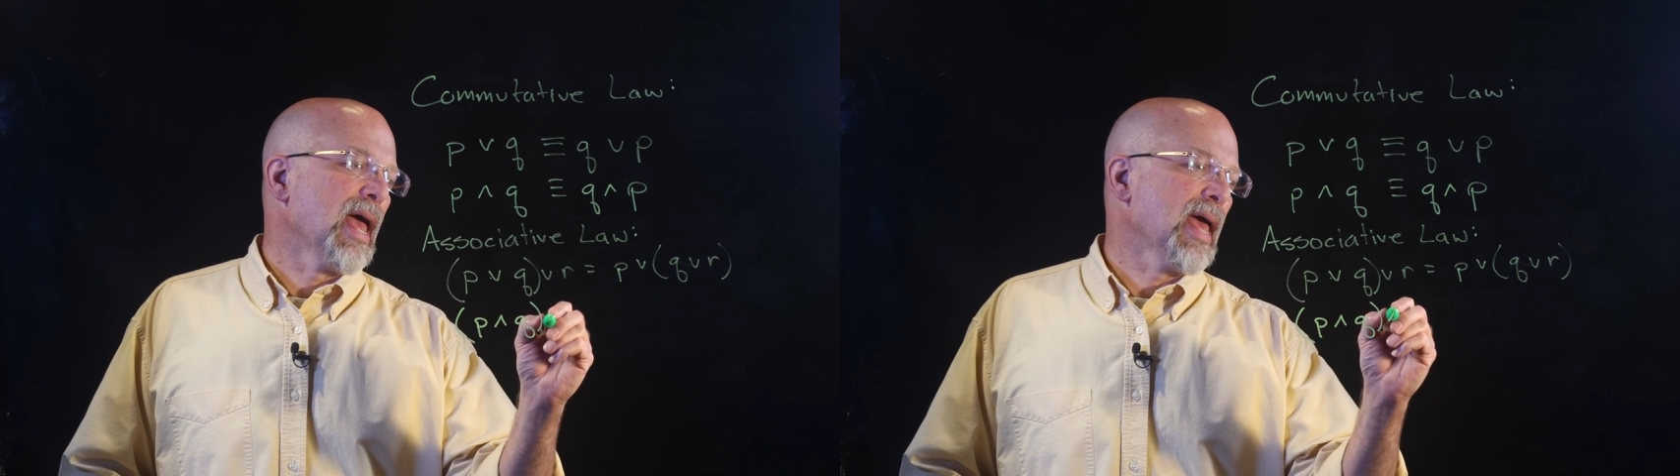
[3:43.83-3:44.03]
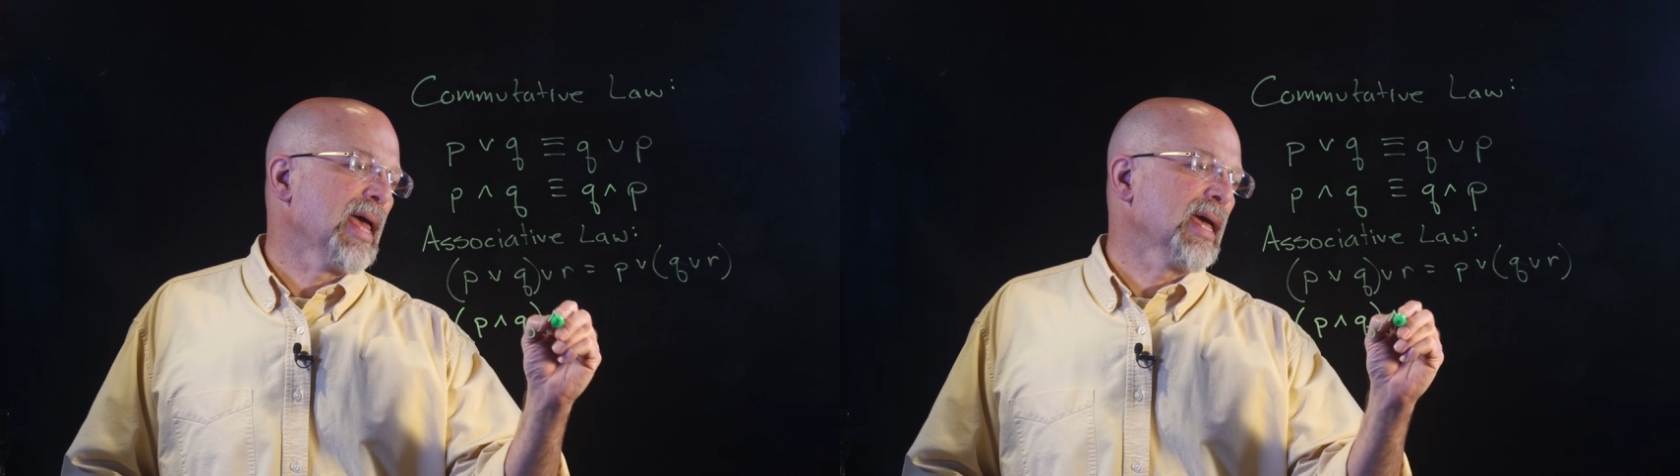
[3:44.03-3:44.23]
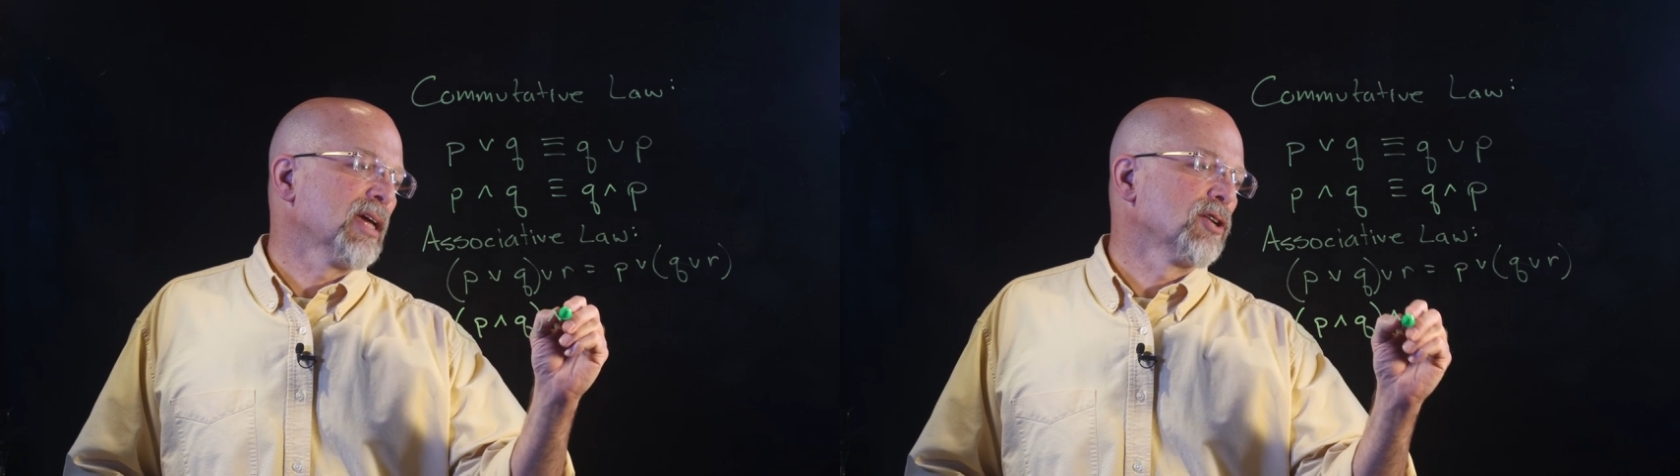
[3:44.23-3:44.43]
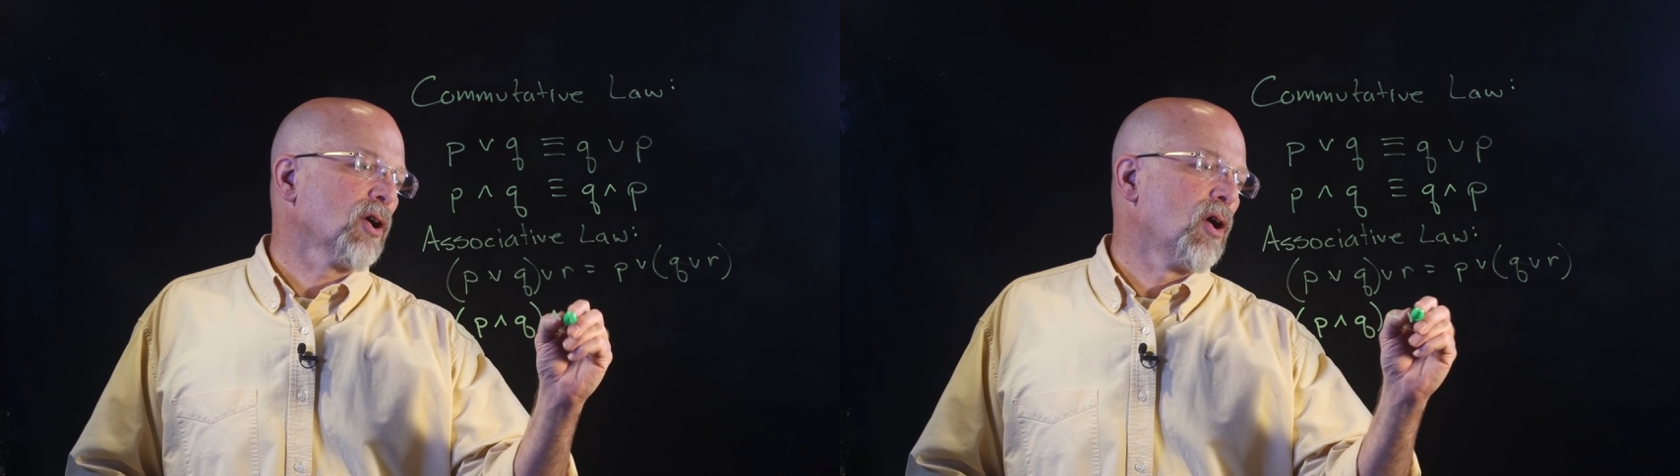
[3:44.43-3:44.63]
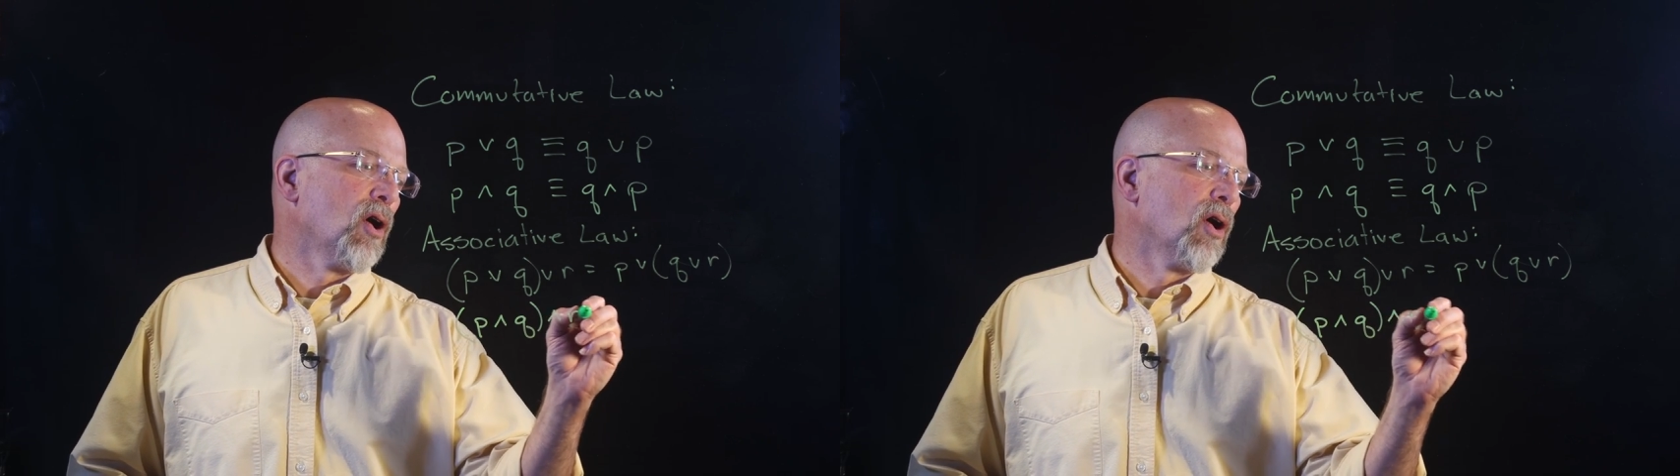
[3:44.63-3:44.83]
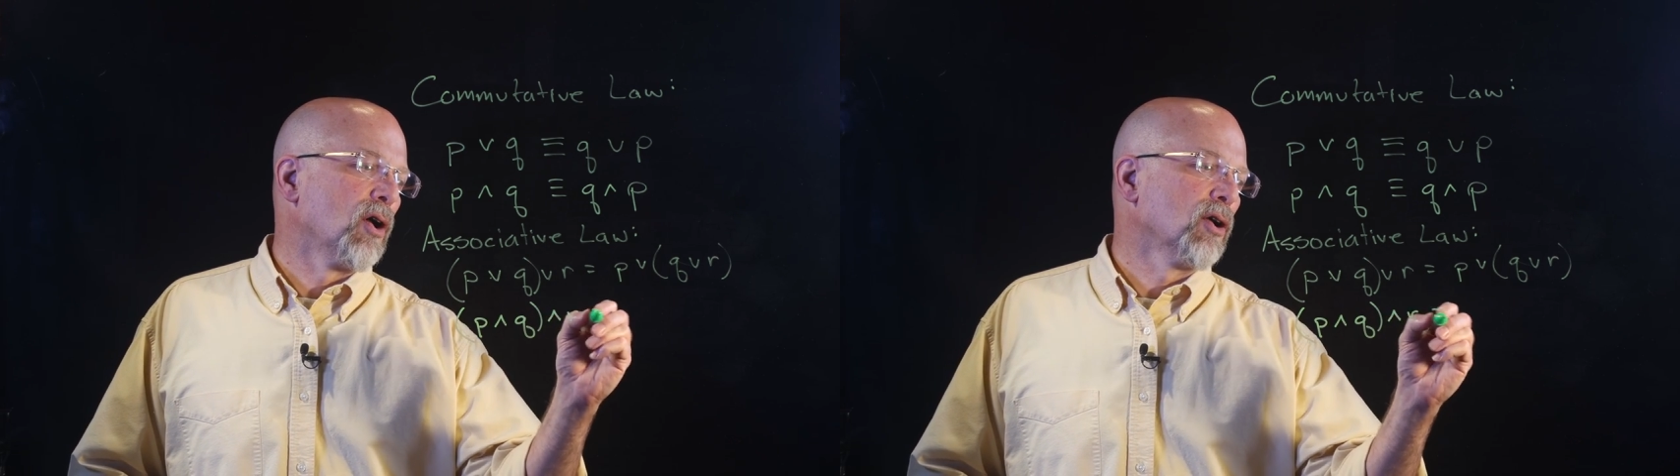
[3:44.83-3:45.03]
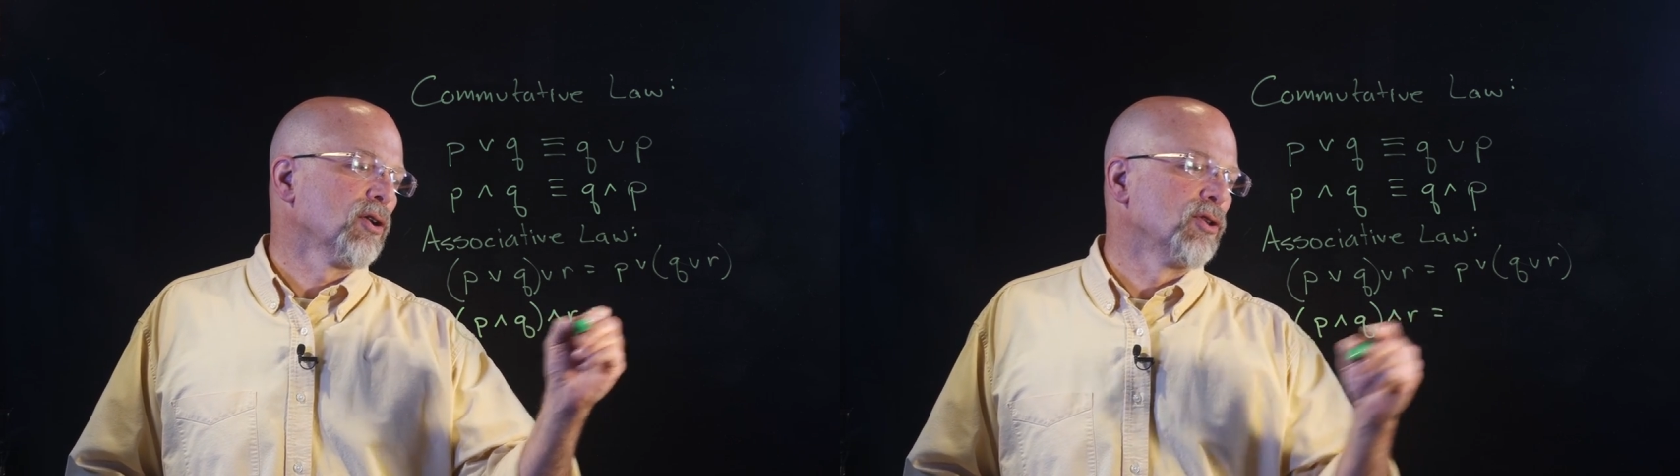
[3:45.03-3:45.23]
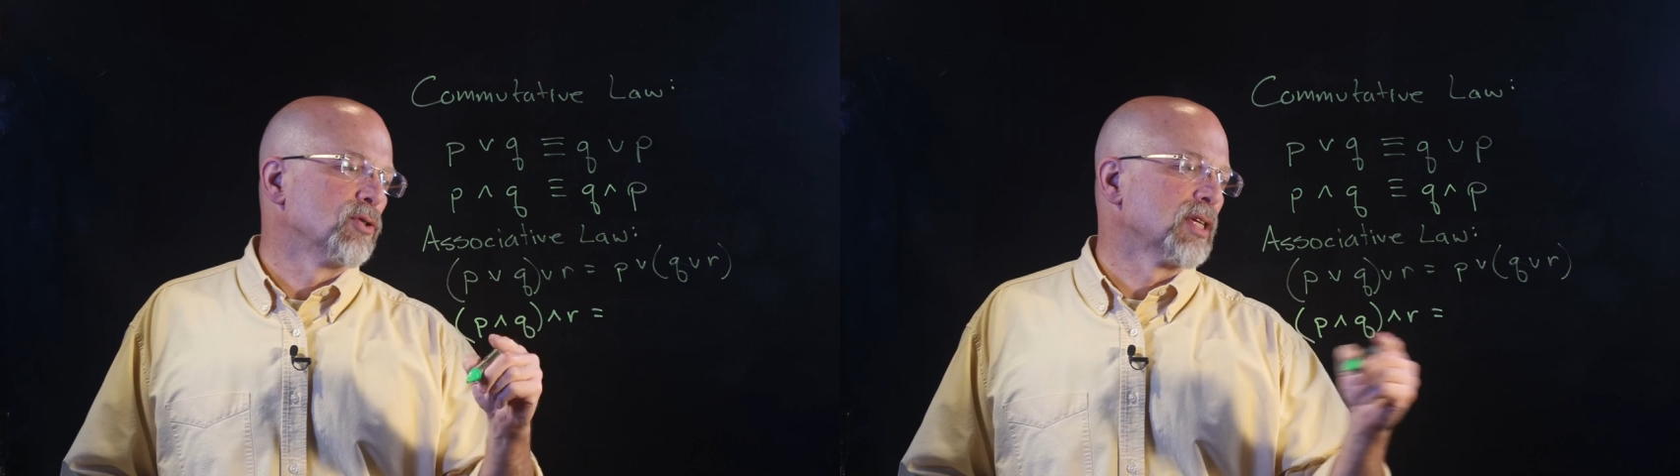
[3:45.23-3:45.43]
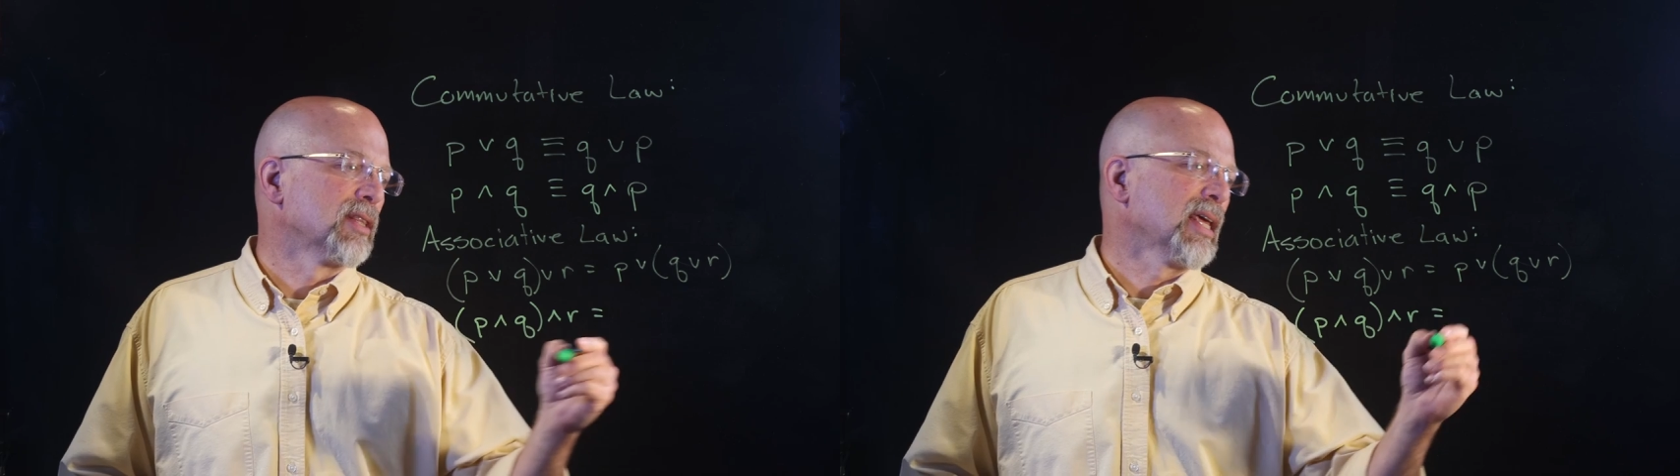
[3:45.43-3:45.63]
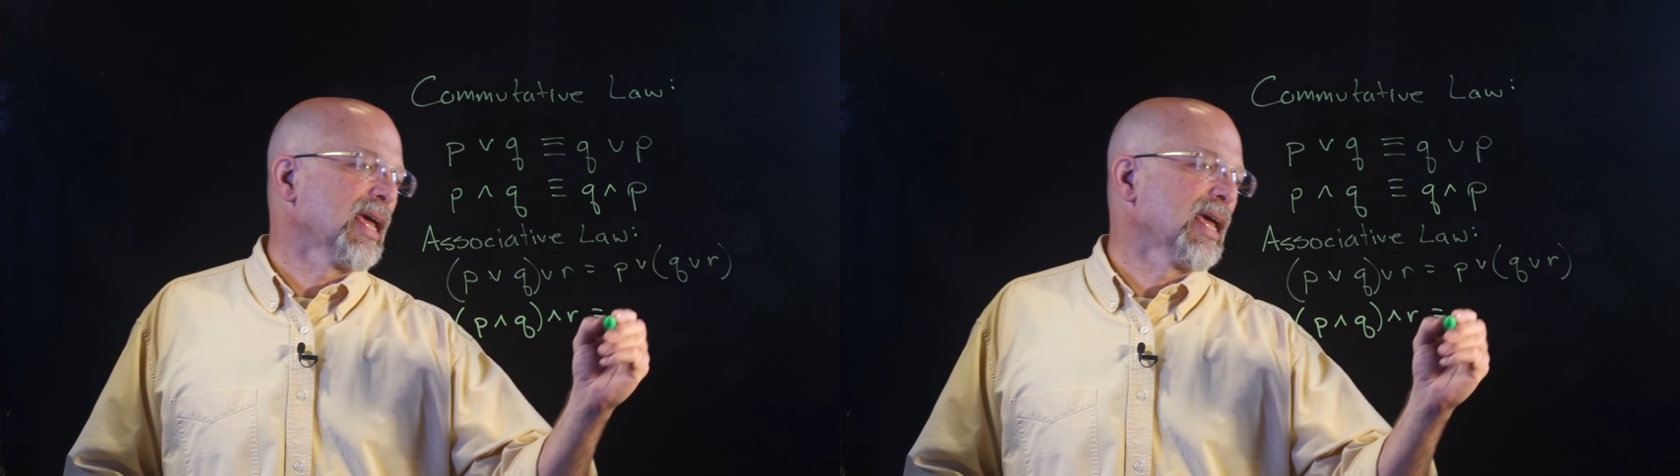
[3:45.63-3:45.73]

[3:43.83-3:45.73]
and R using the